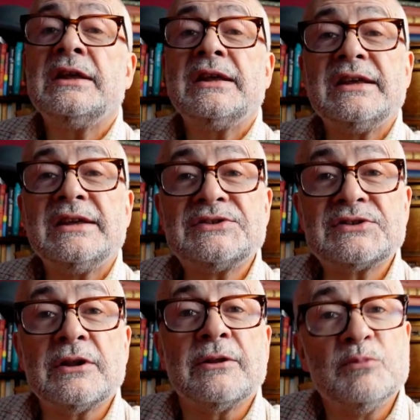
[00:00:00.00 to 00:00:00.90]
is
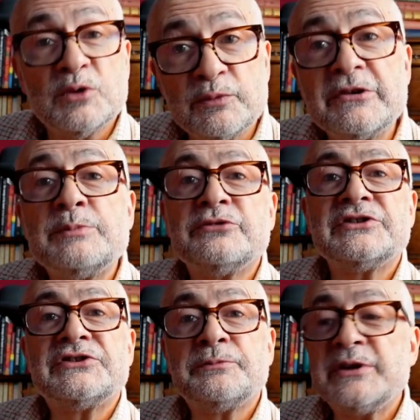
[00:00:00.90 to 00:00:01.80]
a very
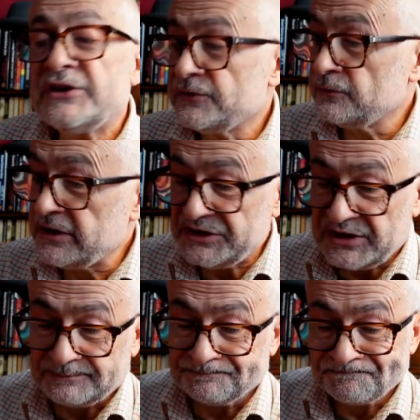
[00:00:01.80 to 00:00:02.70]
impressive piece of
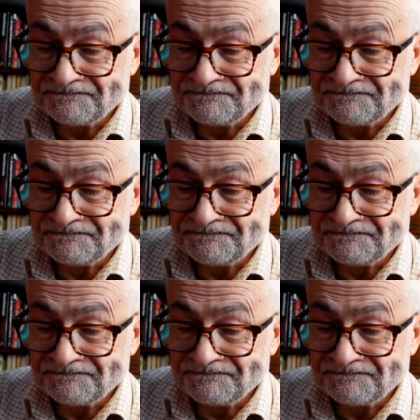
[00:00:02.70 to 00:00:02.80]
writing.